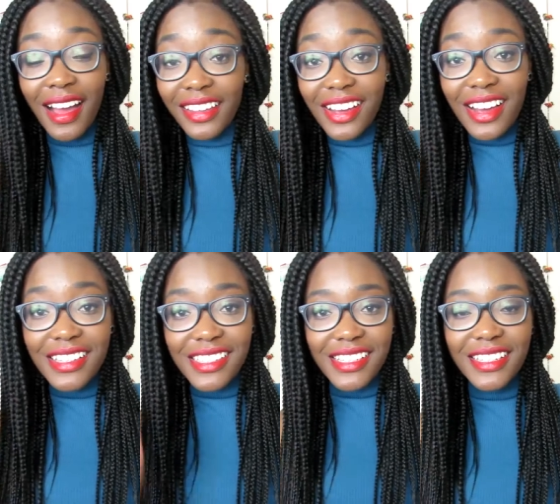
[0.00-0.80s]
Hi
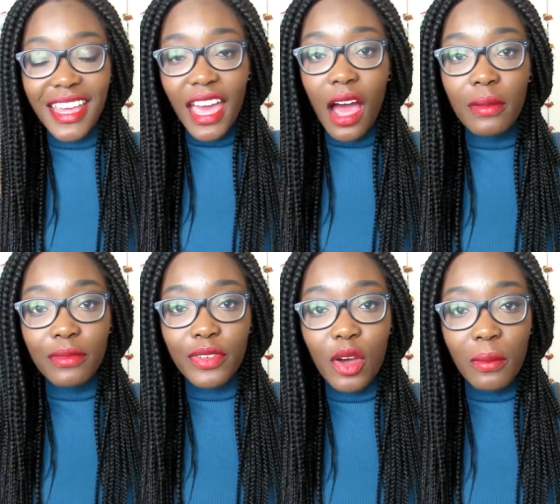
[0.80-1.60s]
guys, so today I'm
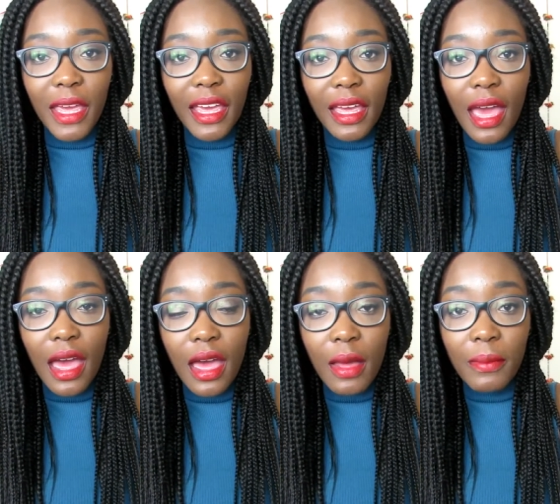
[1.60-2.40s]
filming
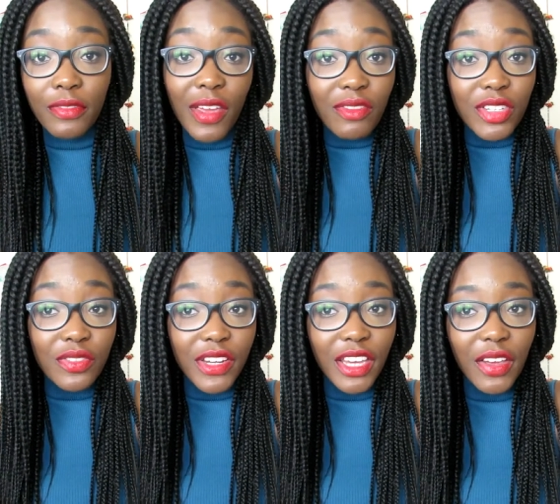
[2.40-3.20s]
a favourites
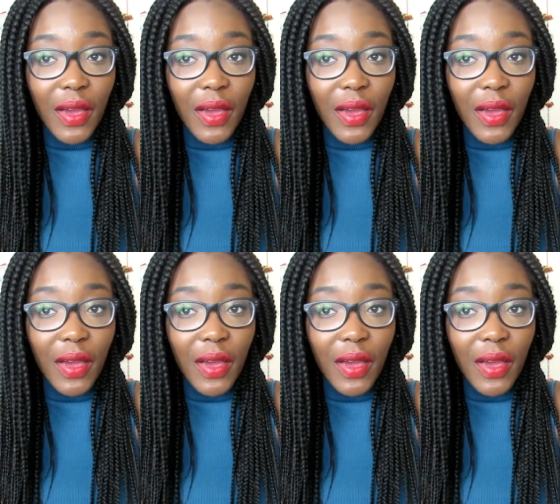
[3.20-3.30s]
video,